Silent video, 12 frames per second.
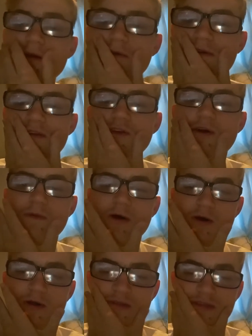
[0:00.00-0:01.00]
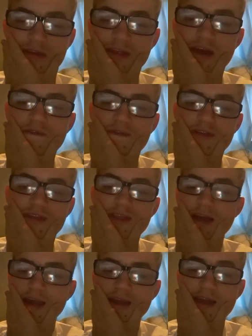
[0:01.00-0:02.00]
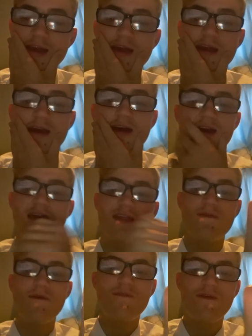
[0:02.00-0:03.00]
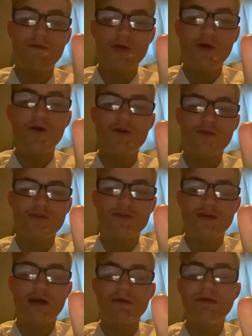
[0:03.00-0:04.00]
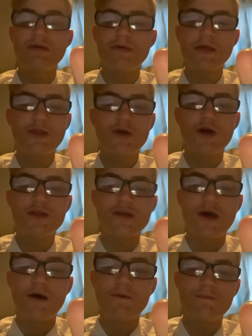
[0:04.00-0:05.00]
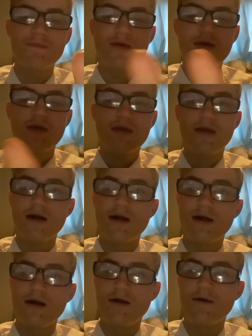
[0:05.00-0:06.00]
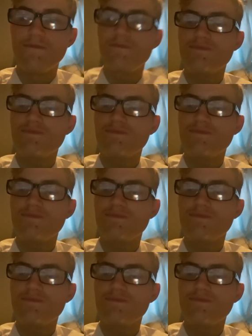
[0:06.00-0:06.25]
really enjoy my holiday stuff. It's like, it's very, very good. I really enjoyed it. I